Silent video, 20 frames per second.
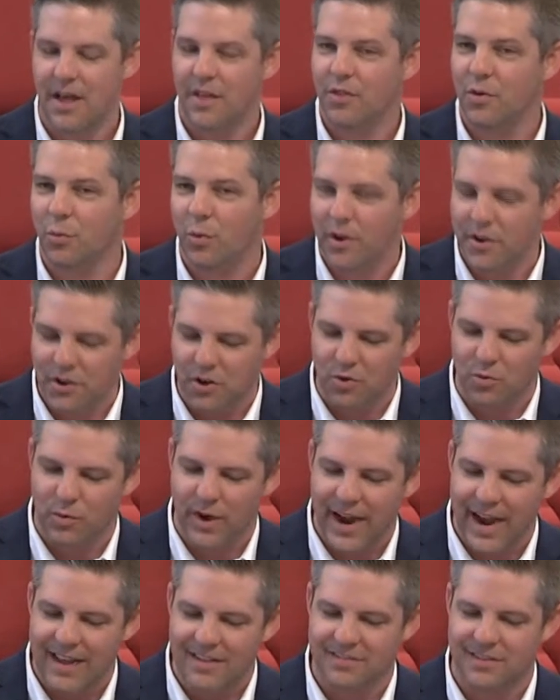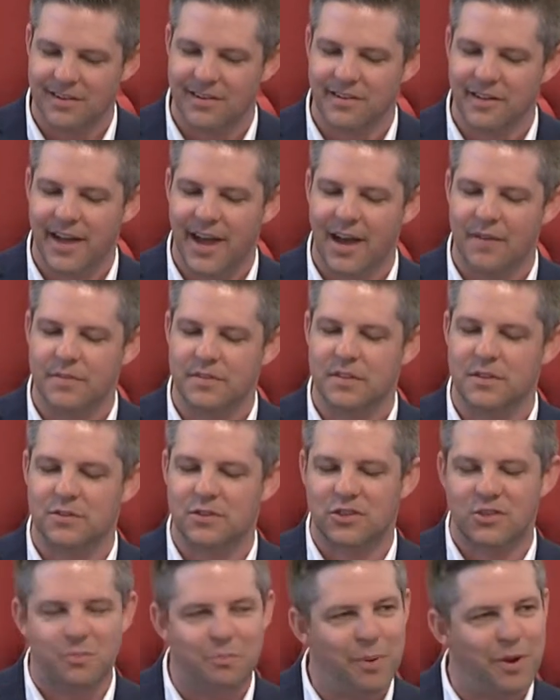the one who reigns in love, and the
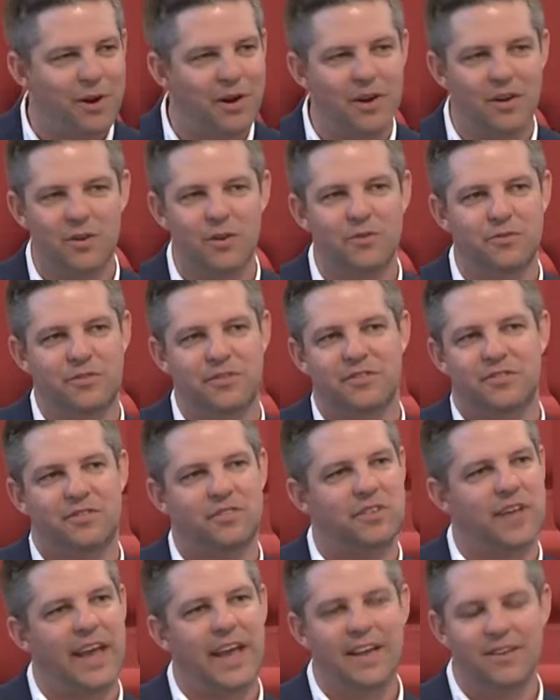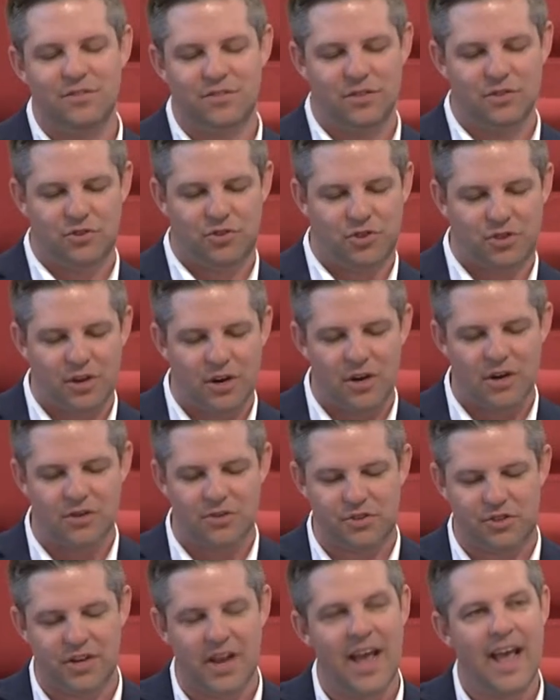Spirit who sustains the
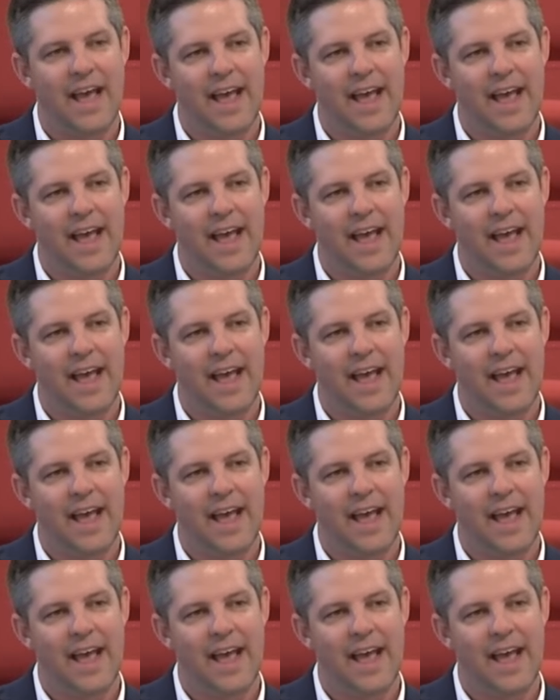church